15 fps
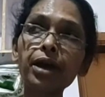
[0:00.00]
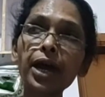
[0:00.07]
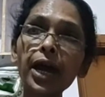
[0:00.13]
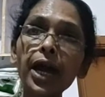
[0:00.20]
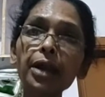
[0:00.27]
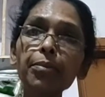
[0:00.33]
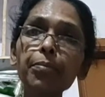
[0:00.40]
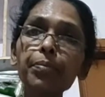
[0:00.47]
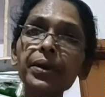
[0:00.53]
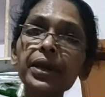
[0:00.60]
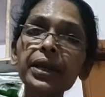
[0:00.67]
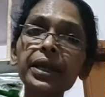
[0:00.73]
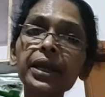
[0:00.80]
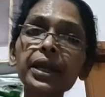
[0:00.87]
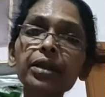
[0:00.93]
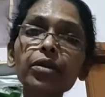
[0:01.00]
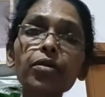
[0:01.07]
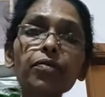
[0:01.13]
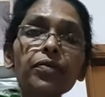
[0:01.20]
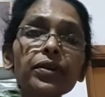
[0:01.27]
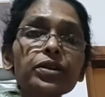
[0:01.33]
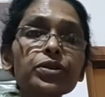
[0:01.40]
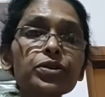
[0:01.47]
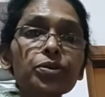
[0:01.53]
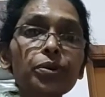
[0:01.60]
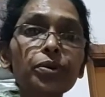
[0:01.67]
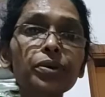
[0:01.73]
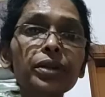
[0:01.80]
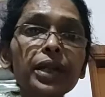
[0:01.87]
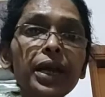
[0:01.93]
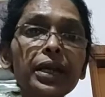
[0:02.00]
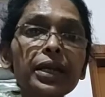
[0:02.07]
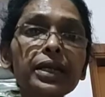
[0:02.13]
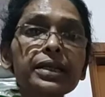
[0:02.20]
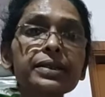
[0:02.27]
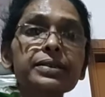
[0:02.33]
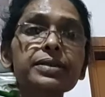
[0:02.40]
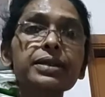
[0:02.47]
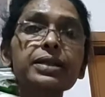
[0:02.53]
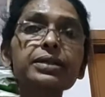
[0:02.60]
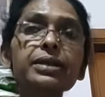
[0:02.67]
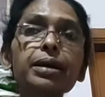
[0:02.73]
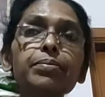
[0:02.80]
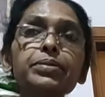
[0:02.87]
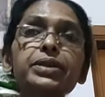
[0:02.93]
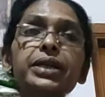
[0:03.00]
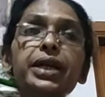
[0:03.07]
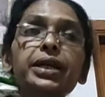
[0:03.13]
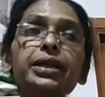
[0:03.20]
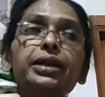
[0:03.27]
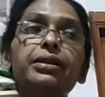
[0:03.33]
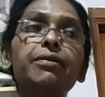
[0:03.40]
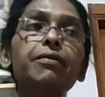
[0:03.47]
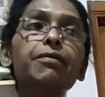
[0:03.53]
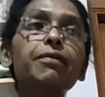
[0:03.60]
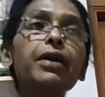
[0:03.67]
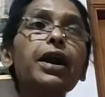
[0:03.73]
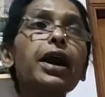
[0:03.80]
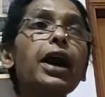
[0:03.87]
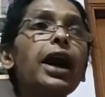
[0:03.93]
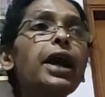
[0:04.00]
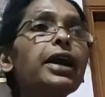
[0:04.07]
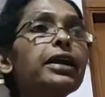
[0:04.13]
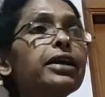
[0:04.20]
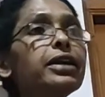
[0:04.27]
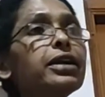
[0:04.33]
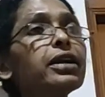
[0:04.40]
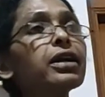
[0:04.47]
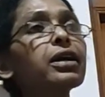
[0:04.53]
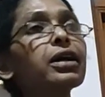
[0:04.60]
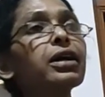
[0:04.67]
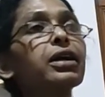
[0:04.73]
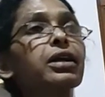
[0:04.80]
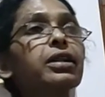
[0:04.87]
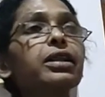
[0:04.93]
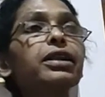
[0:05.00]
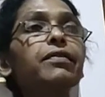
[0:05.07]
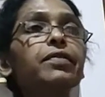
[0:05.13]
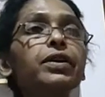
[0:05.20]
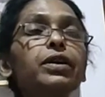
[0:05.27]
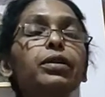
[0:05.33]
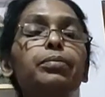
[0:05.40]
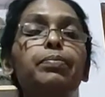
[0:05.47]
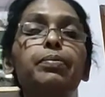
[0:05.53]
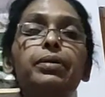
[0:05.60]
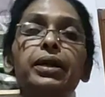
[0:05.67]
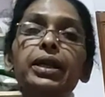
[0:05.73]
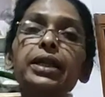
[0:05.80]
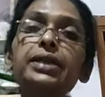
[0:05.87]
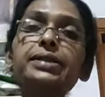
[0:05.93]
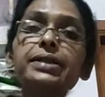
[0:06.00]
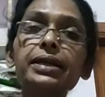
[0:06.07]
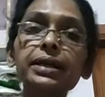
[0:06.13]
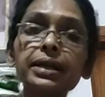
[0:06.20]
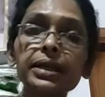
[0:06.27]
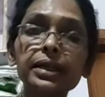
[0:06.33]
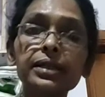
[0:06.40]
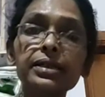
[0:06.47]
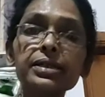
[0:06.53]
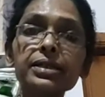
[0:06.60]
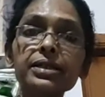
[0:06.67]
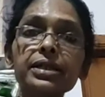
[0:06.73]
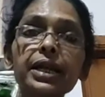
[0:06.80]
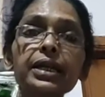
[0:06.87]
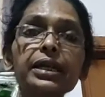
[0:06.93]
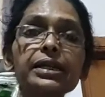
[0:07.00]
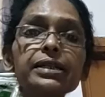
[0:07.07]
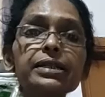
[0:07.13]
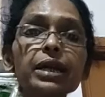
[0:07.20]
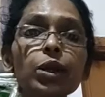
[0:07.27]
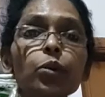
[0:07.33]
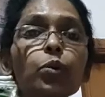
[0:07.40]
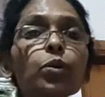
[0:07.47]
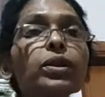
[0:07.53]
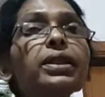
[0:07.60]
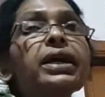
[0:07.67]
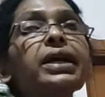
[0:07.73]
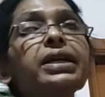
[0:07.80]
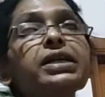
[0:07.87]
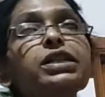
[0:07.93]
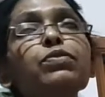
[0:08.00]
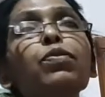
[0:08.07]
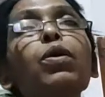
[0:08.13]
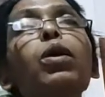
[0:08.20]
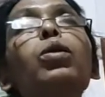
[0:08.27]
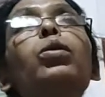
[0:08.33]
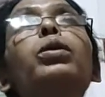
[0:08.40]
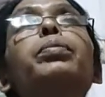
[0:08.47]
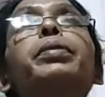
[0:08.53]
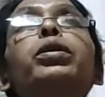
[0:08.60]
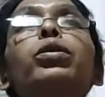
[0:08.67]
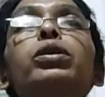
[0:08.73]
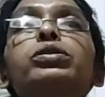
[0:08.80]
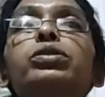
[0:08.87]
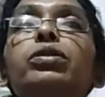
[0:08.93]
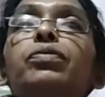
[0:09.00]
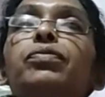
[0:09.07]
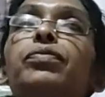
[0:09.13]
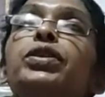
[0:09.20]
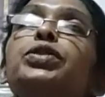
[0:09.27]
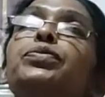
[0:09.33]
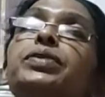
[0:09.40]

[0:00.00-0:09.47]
and predicate of its own, that is the subject and the verb in a sentence. That is the rule that is followed, because of which